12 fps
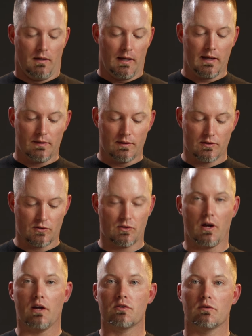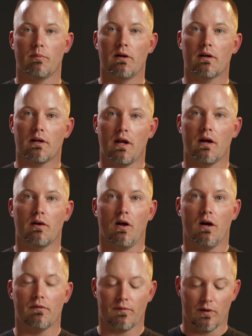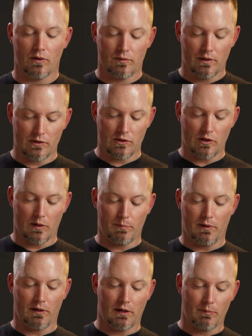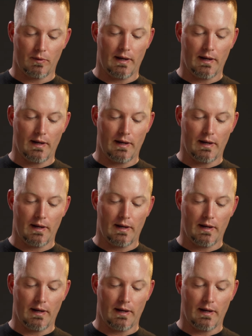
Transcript: Hey, this is Josh from American Iron Off-Road. This is our part number